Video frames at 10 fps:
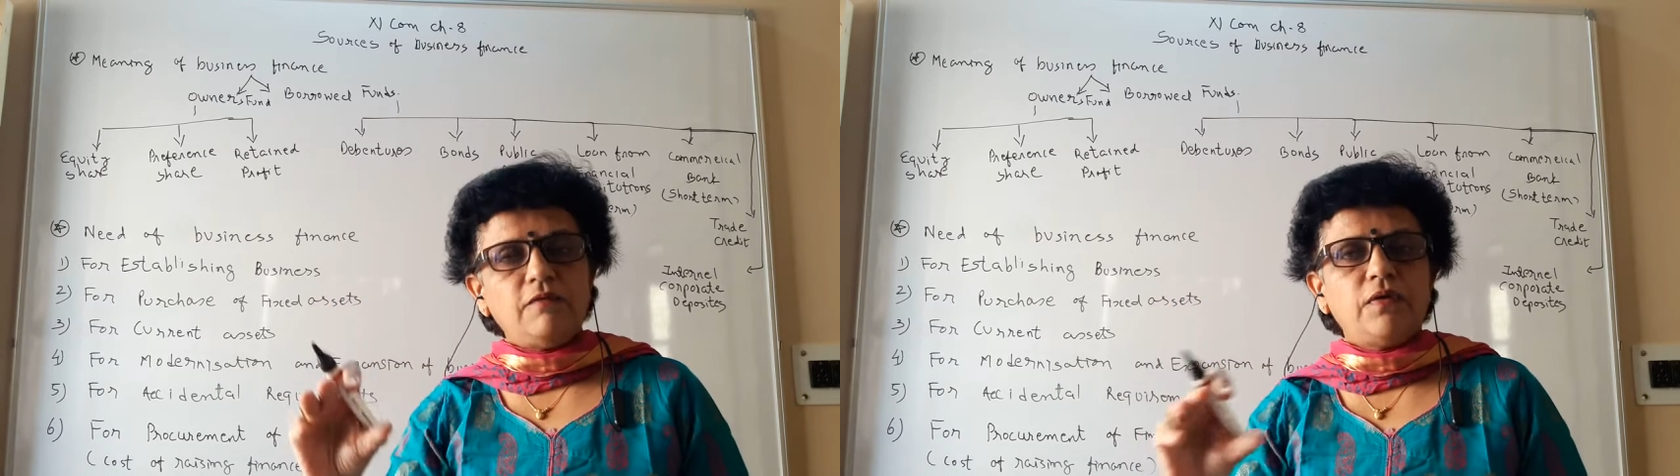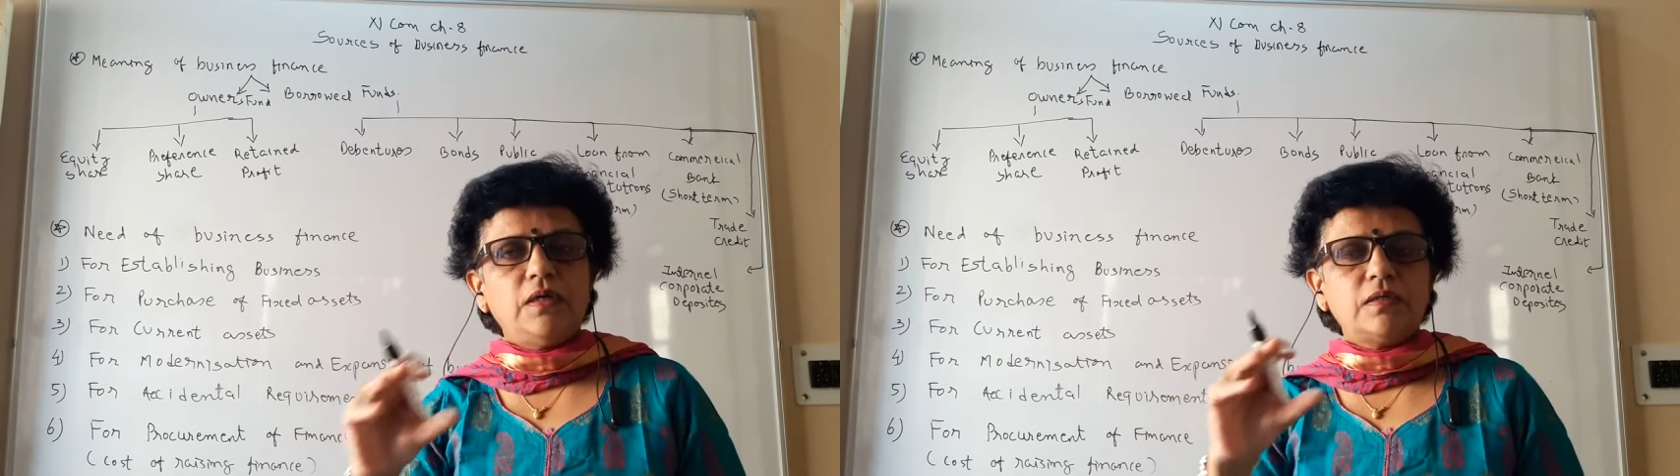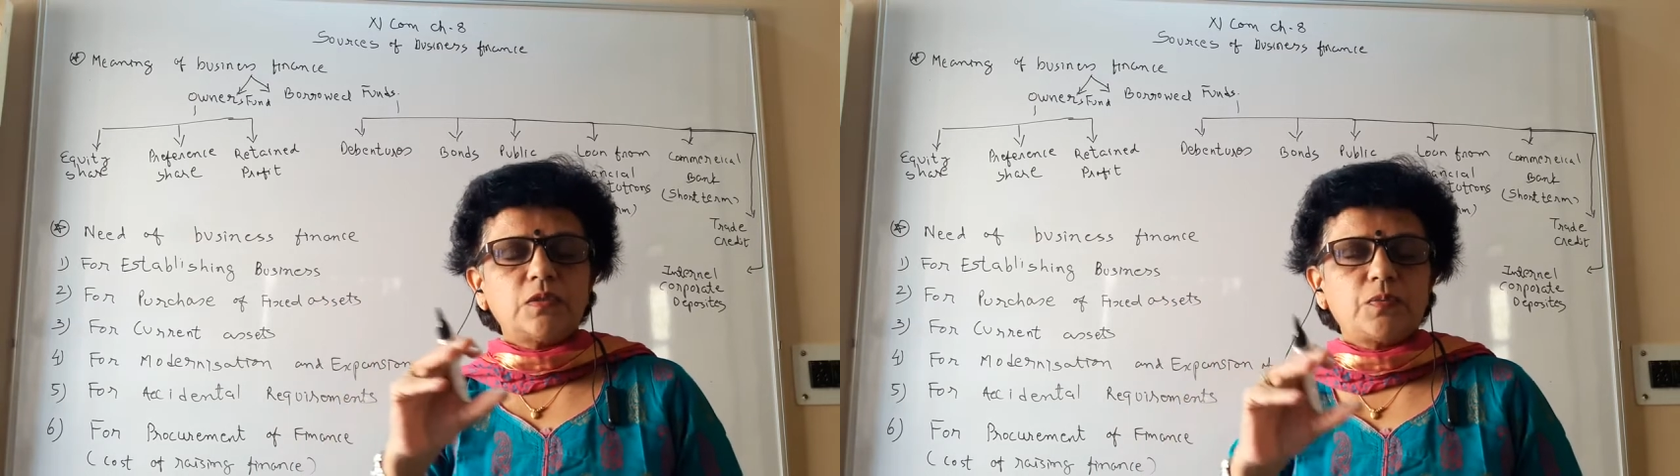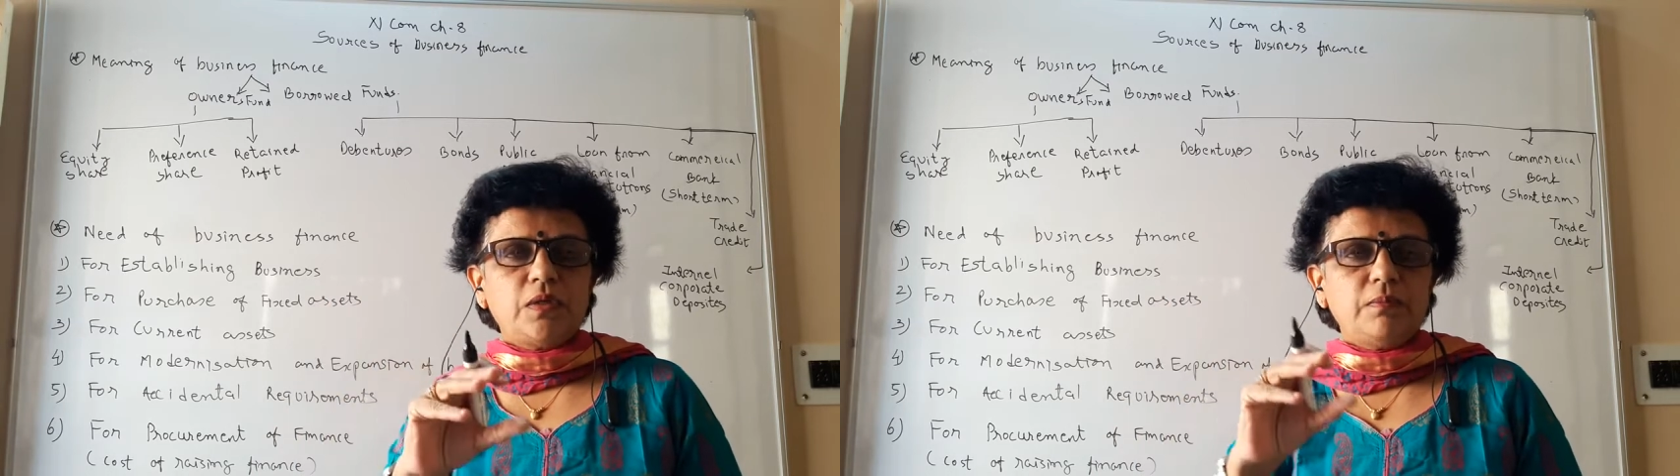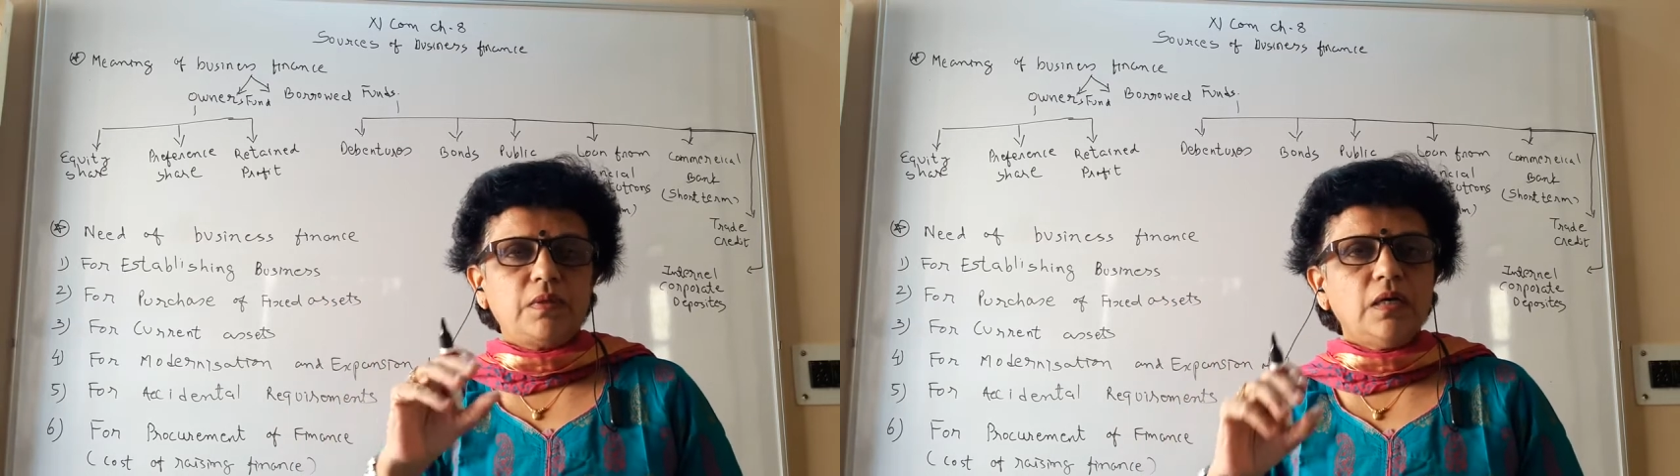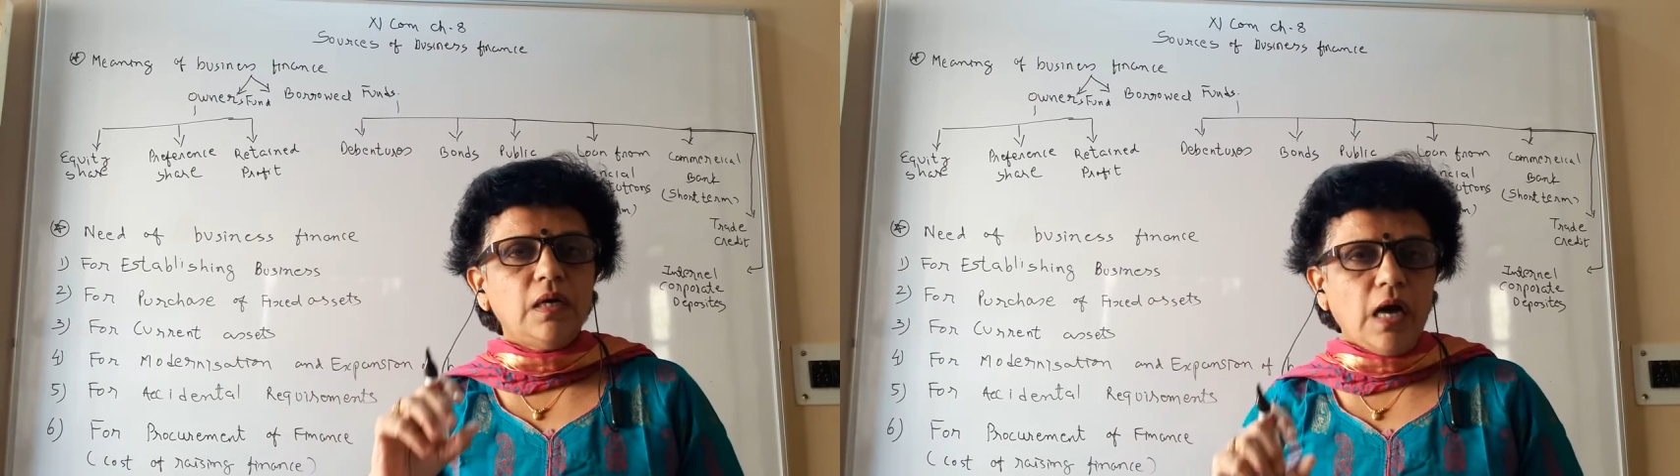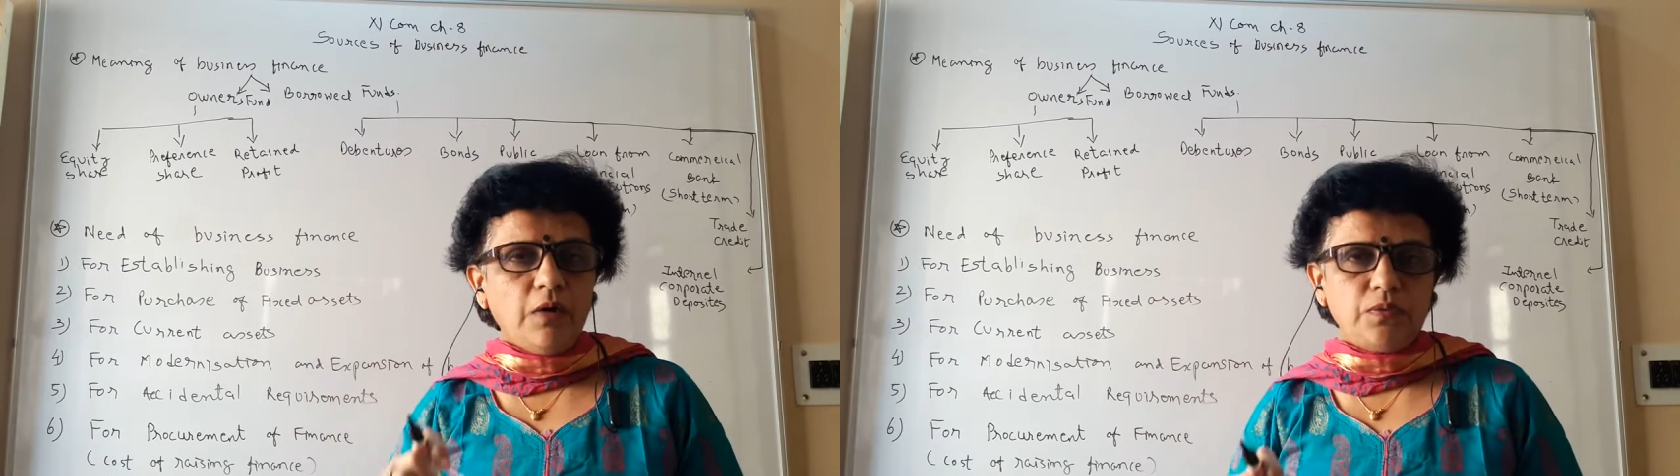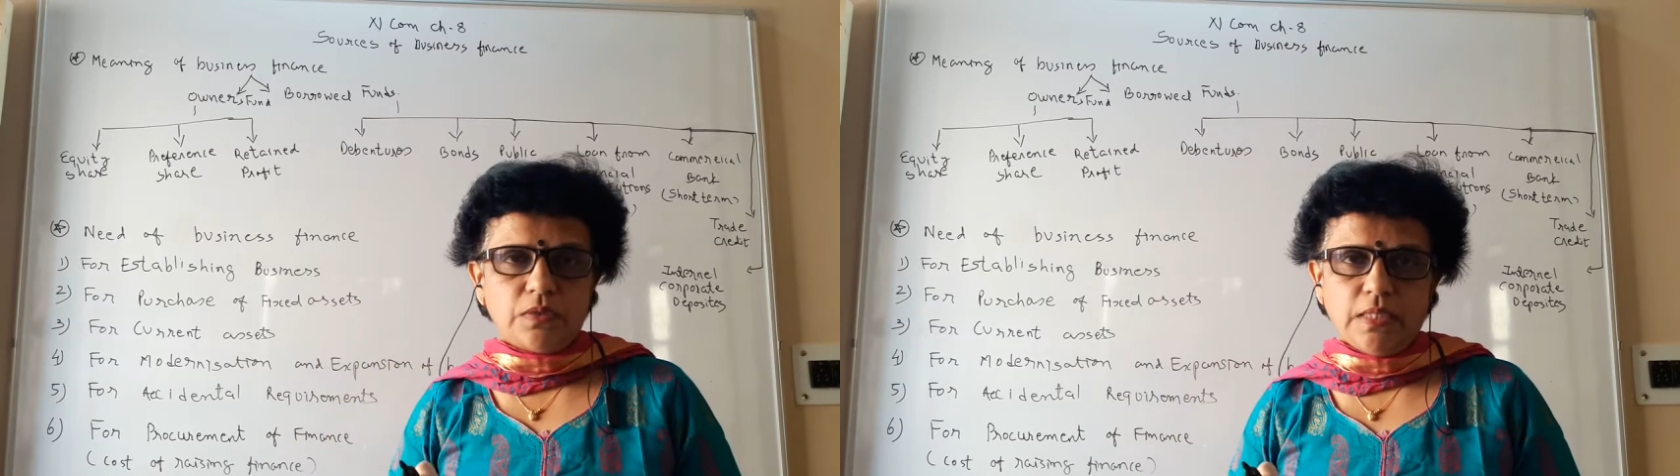funds from the
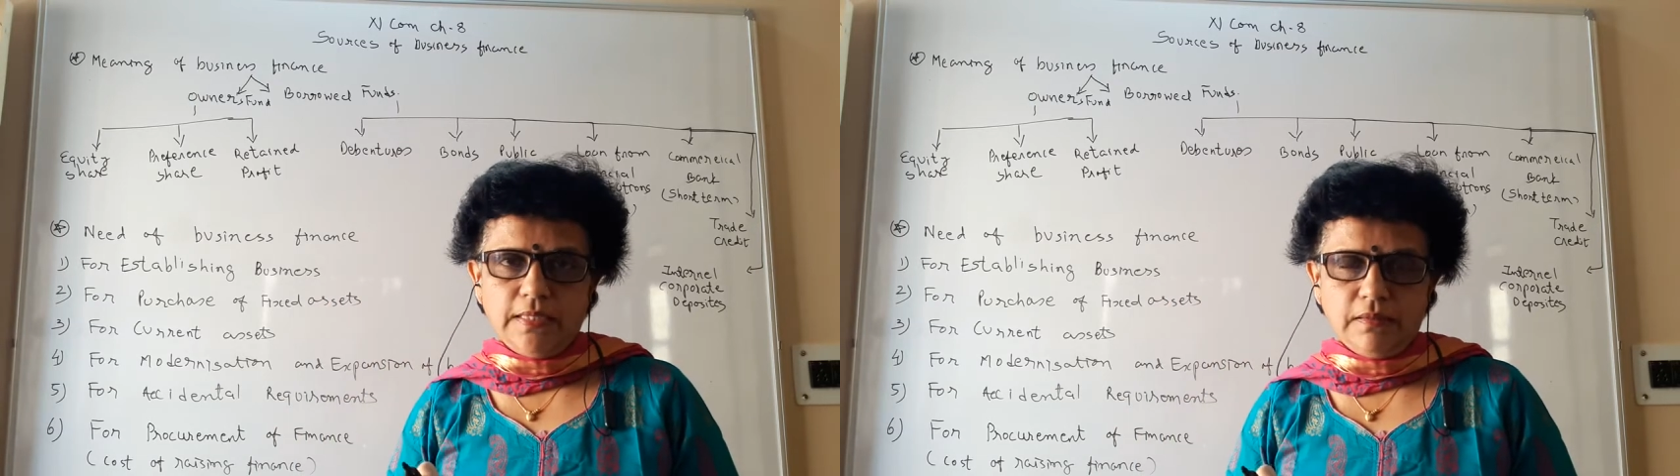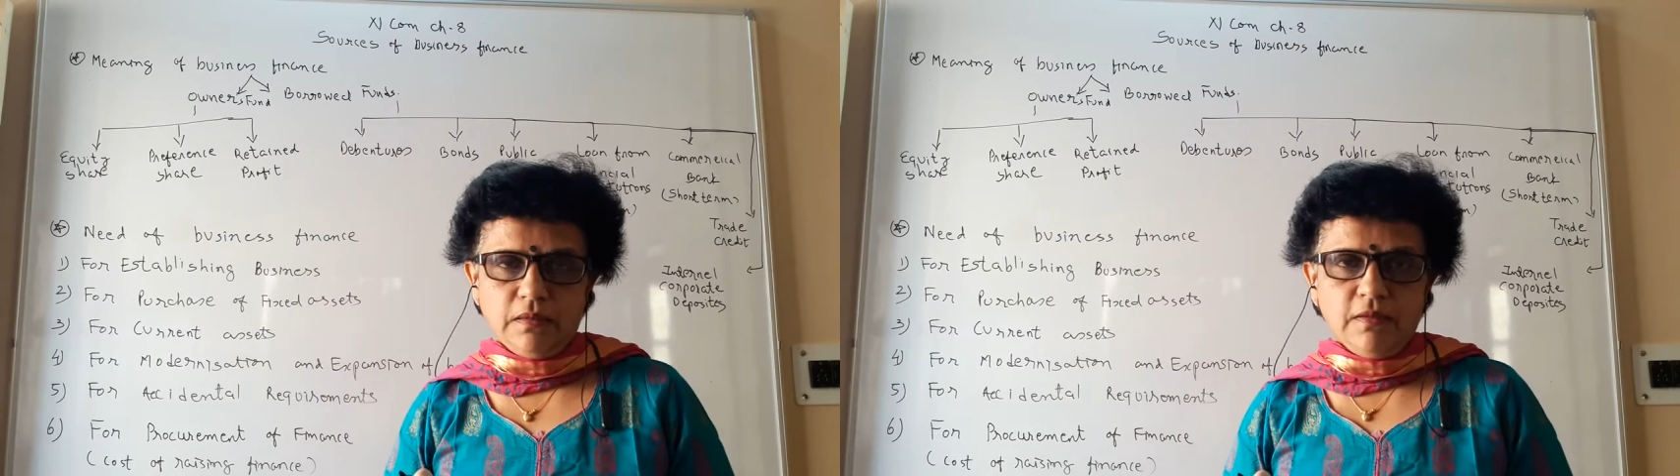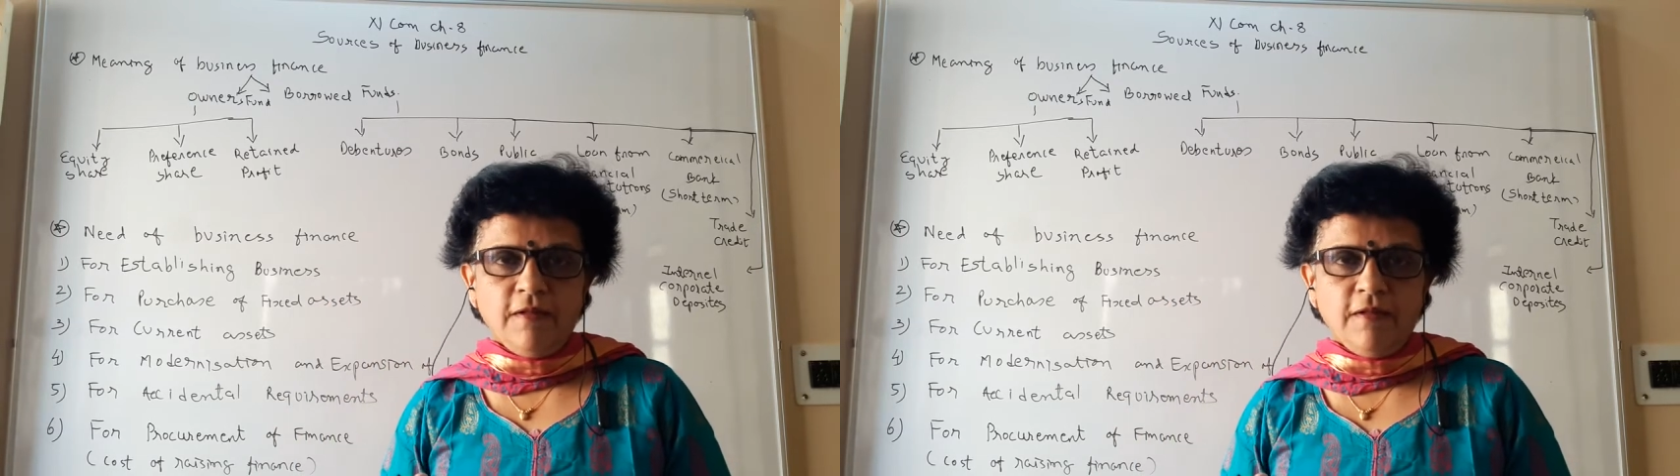outsider.